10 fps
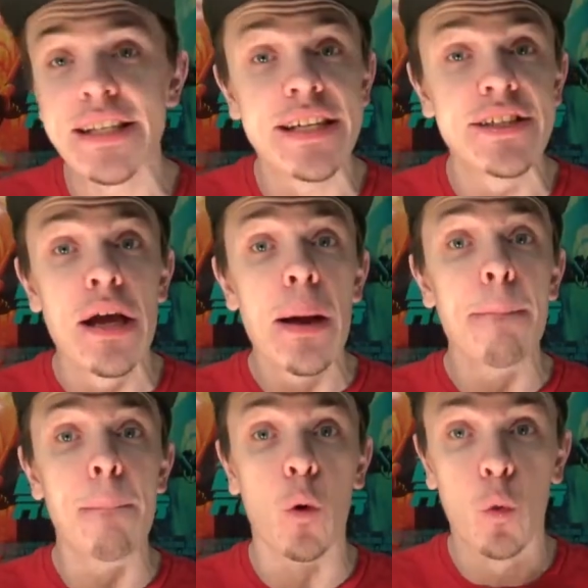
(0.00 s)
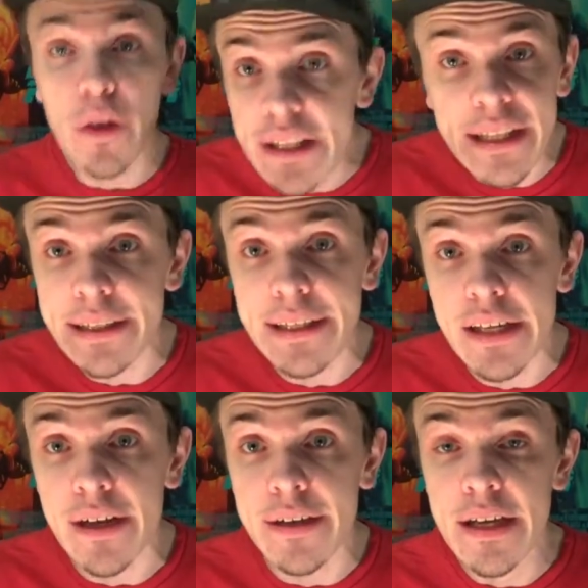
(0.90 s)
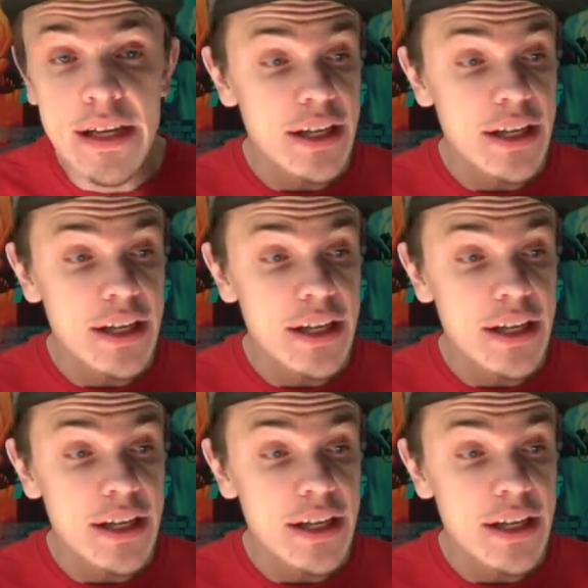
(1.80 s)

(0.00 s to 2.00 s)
and it's brilliantly done.